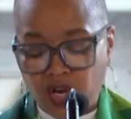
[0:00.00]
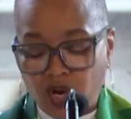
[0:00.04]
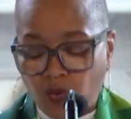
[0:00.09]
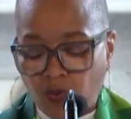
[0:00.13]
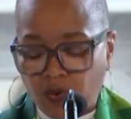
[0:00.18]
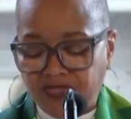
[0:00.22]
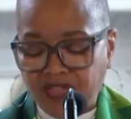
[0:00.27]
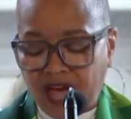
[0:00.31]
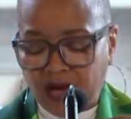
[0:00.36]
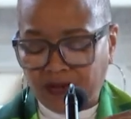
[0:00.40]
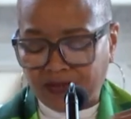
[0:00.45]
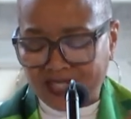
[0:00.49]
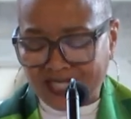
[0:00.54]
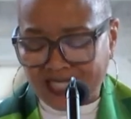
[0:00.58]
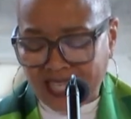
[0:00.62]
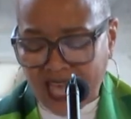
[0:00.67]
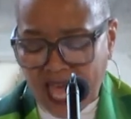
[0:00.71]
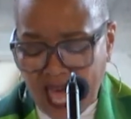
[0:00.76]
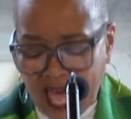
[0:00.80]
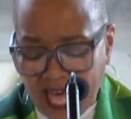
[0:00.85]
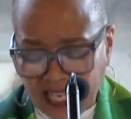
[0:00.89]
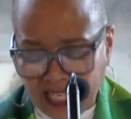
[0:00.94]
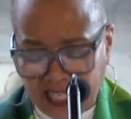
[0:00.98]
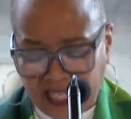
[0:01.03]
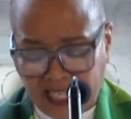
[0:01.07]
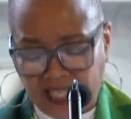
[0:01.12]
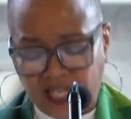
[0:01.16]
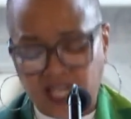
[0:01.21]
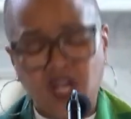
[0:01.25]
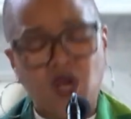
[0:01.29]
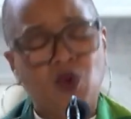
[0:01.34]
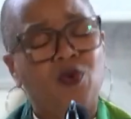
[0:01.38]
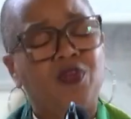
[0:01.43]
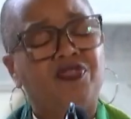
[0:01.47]
without
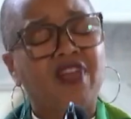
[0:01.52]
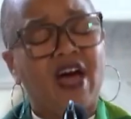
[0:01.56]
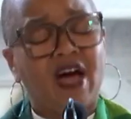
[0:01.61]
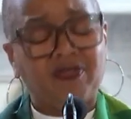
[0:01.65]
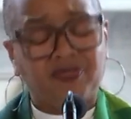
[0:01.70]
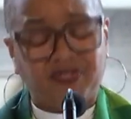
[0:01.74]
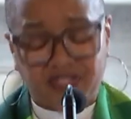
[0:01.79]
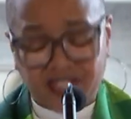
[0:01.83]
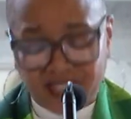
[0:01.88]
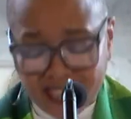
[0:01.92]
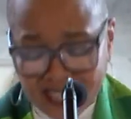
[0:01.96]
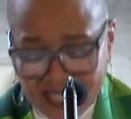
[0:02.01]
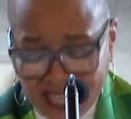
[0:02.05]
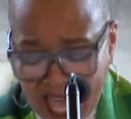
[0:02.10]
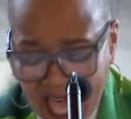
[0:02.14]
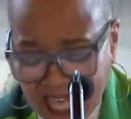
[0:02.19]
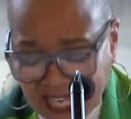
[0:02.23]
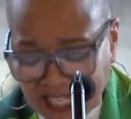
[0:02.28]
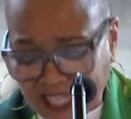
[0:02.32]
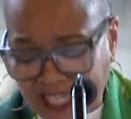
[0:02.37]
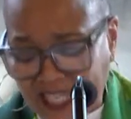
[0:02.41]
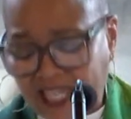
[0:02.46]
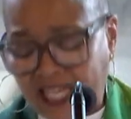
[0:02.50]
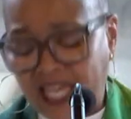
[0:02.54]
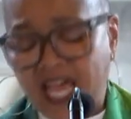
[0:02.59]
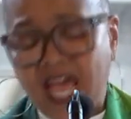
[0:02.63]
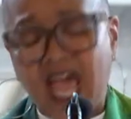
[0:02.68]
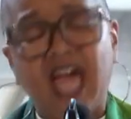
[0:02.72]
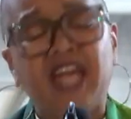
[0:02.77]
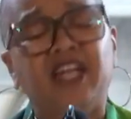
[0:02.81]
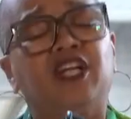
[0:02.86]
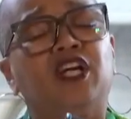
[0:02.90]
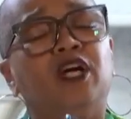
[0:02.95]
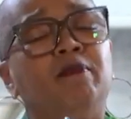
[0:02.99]
the telling
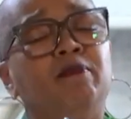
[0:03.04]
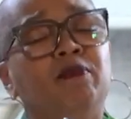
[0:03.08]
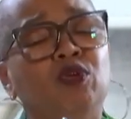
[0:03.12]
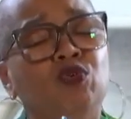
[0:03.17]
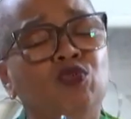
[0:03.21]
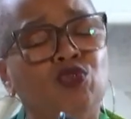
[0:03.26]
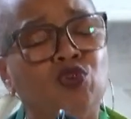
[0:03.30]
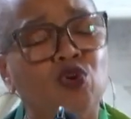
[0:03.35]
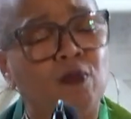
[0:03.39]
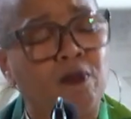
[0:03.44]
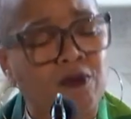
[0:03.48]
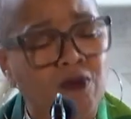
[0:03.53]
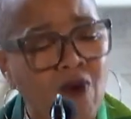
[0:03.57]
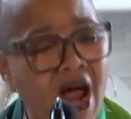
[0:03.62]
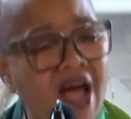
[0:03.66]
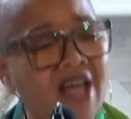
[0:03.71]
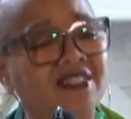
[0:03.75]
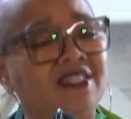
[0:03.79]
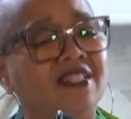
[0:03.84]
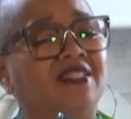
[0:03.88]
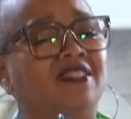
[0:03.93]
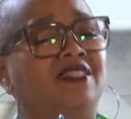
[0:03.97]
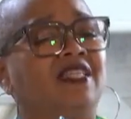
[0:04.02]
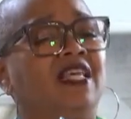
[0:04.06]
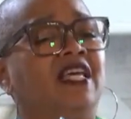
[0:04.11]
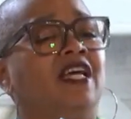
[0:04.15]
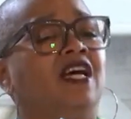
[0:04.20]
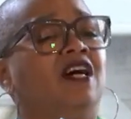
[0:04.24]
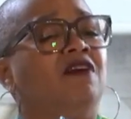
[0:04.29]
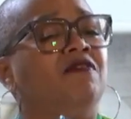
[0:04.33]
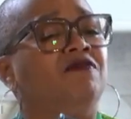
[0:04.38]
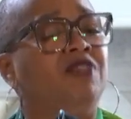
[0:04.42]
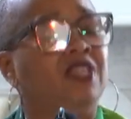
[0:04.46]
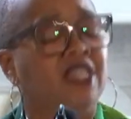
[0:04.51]
and communal processing
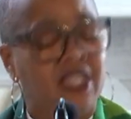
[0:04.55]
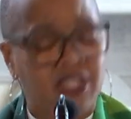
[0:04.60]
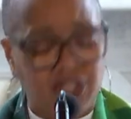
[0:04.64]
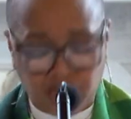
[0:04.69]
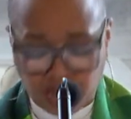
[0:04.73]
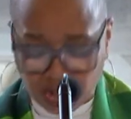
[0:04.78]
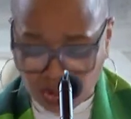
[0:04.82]
of these